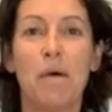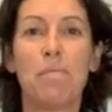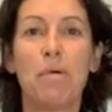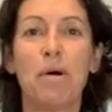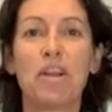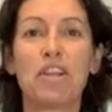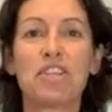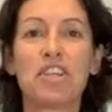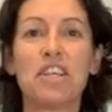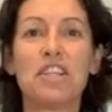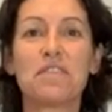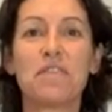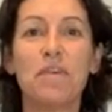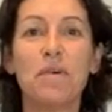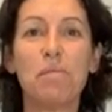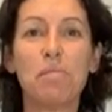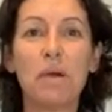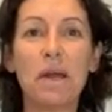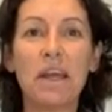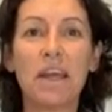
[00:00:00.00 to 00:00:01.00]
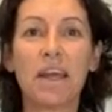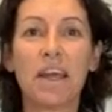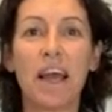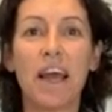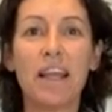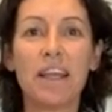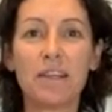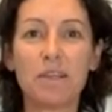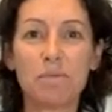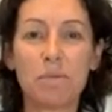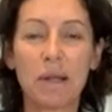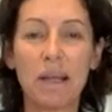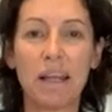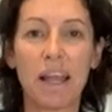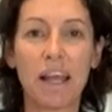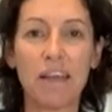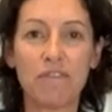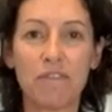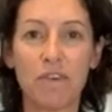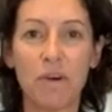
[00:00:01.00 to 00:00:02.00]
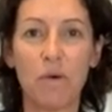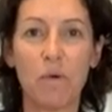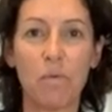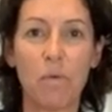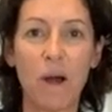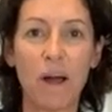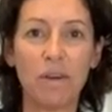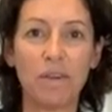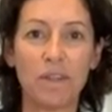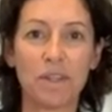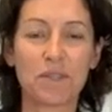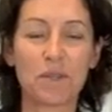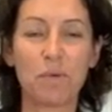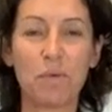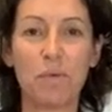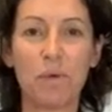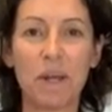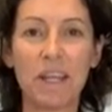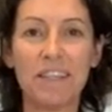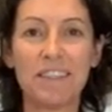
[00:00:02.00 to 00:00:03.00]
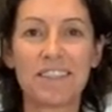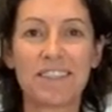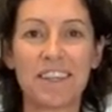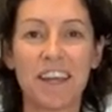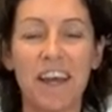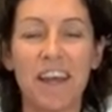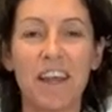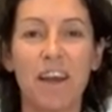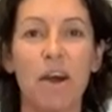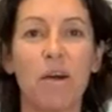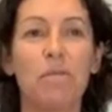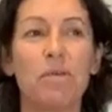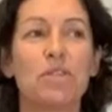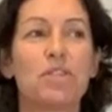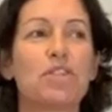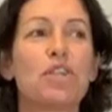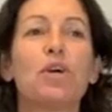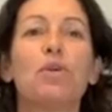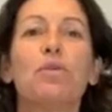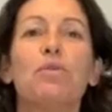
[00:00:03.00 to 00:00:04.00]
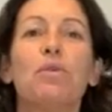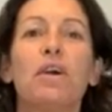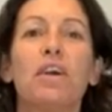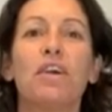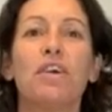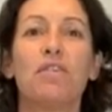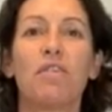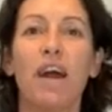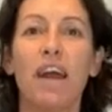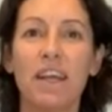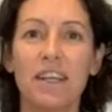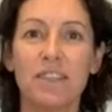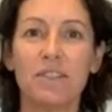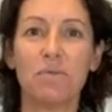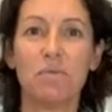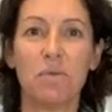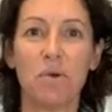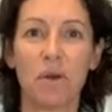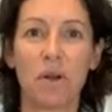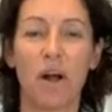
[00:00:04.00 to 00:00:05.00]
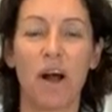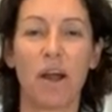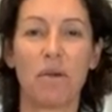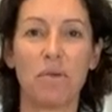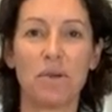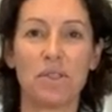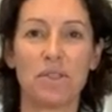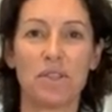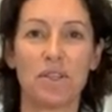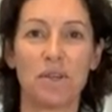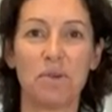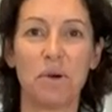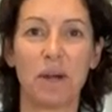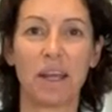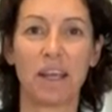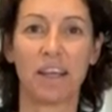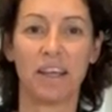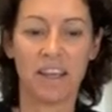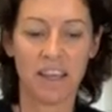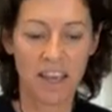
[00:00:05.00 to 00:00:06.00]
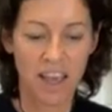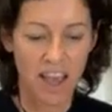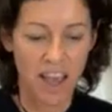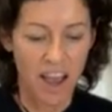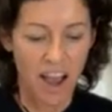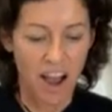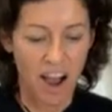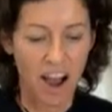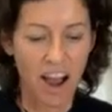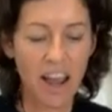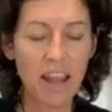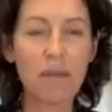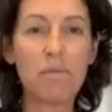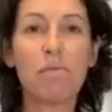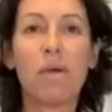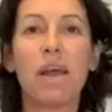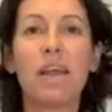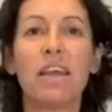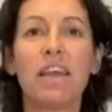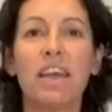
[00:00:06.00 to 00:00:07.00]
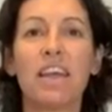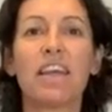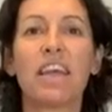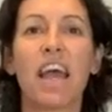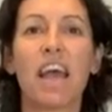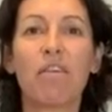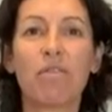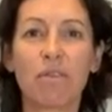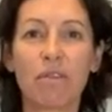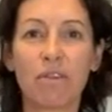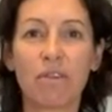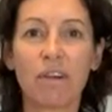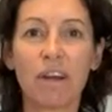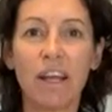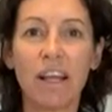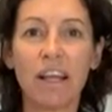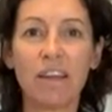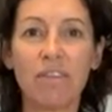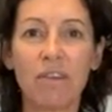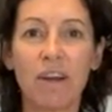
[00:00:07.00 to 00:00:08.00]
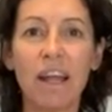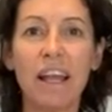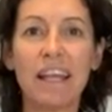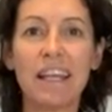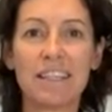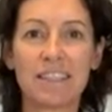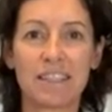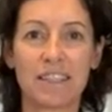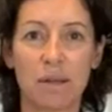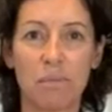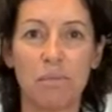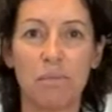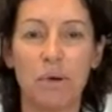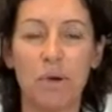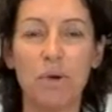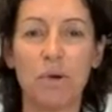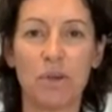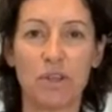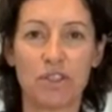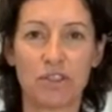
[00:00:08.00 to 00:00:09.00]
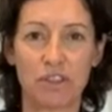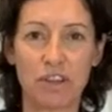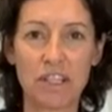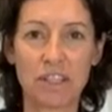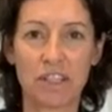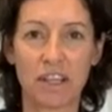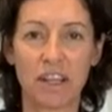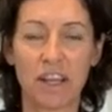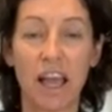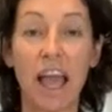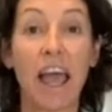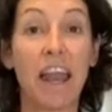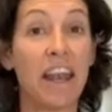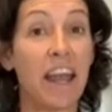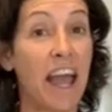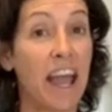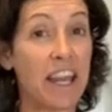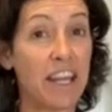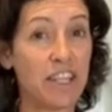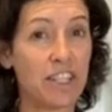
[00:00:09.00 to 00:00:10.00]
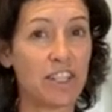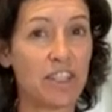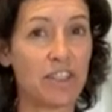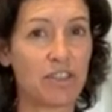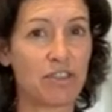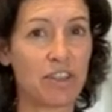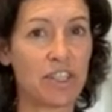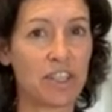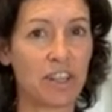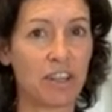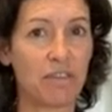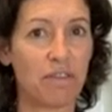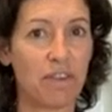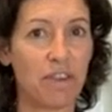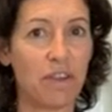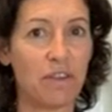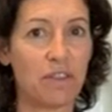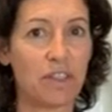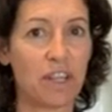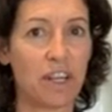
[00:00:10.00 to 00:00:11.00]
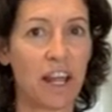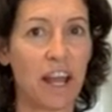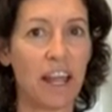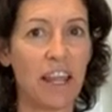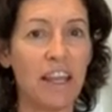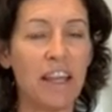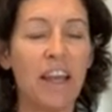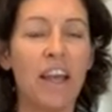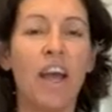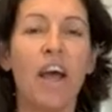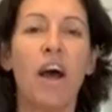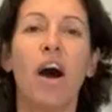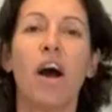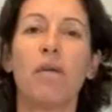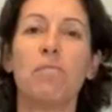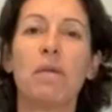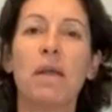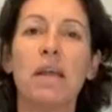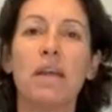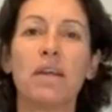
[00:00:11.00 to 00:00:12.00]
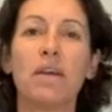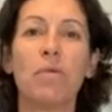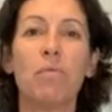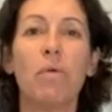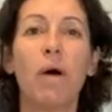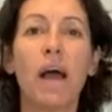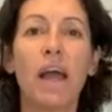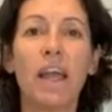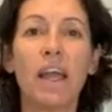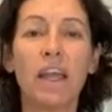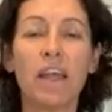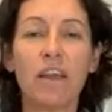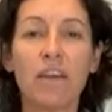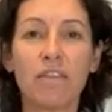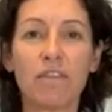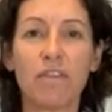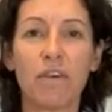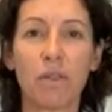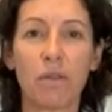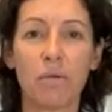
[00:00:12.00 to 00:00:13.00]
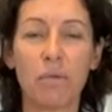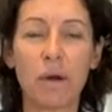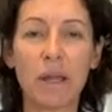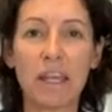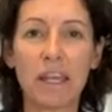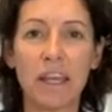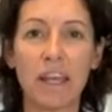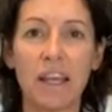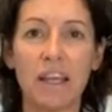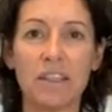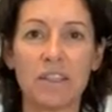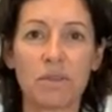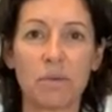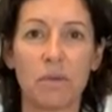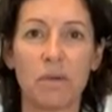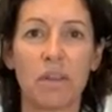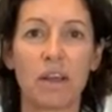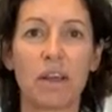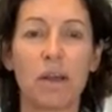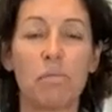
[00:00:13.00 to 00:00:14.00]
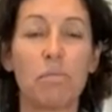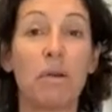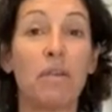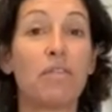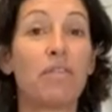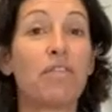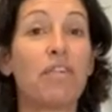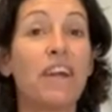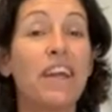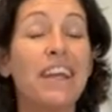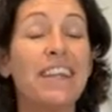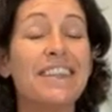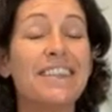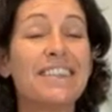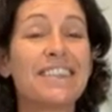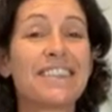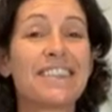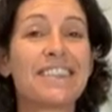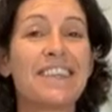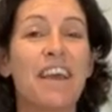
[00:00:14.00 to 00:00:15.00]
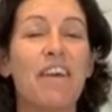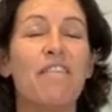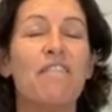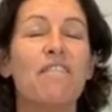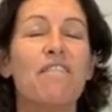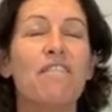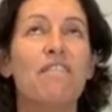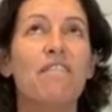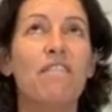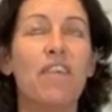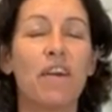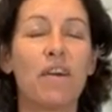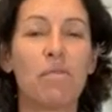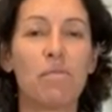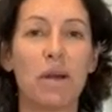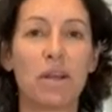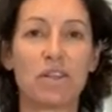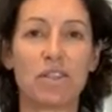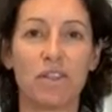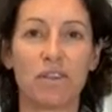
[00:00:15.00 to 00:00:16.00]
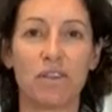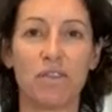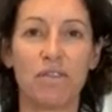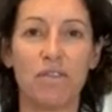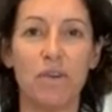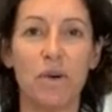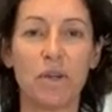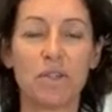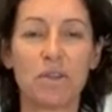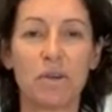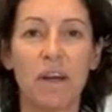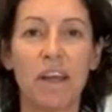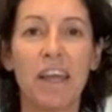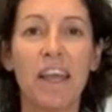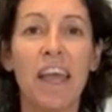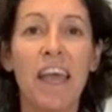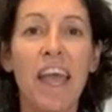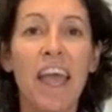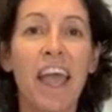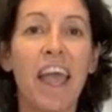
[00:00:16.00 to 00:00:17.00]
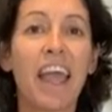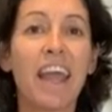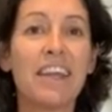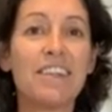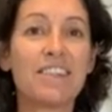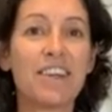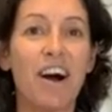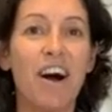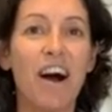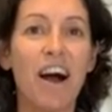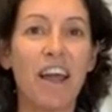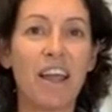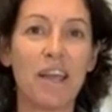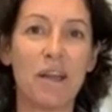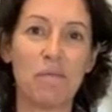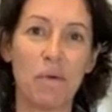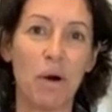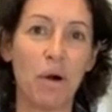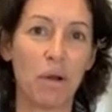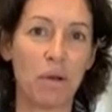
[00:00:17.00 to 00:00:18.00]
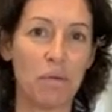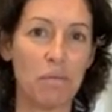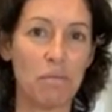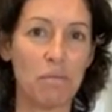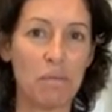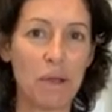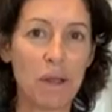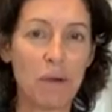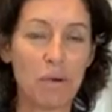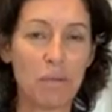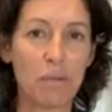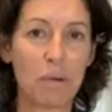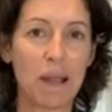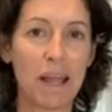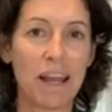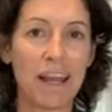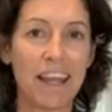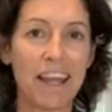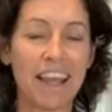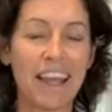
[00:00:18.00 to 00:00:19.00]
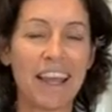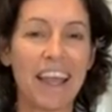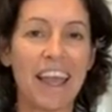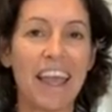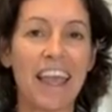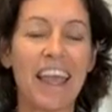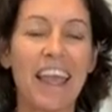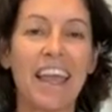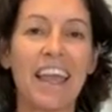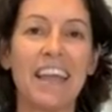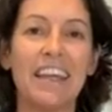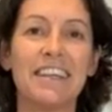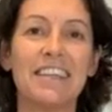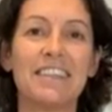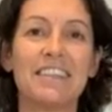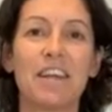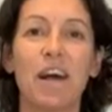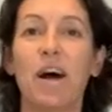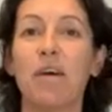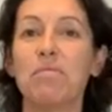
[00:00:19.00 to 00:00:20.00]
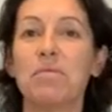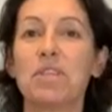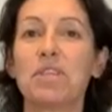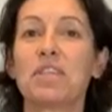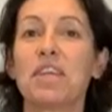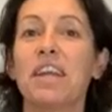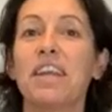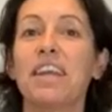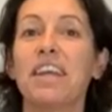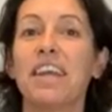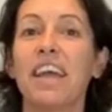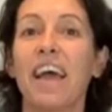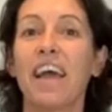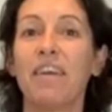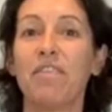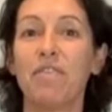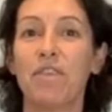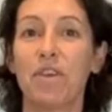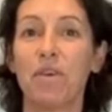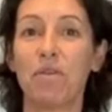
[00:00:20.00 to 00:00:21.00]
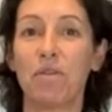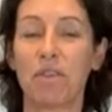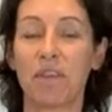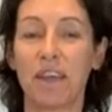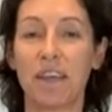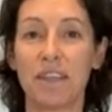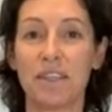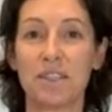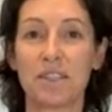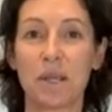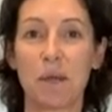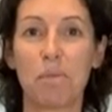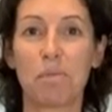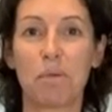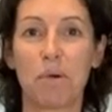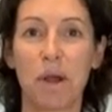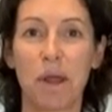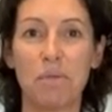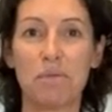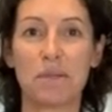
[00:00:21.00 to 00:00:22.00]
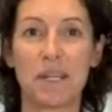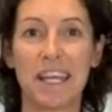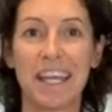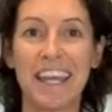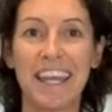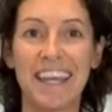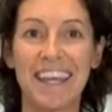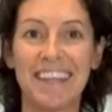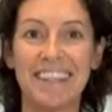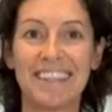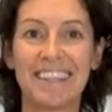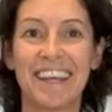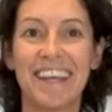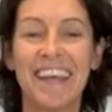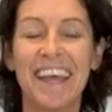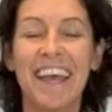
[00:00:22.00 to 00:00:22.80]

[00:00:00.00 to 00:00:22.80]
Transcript: Apologies for being a little bit late for Wellness Wednesday. I was too ingrained in what I was doing. I am making a really, really simple dressing, an Asian dressing for you today. I'm heading away for the weekend with a couple of friends. Very much looking forward to it. And I am on meal planning and I'm just getting a few things prepped ahead.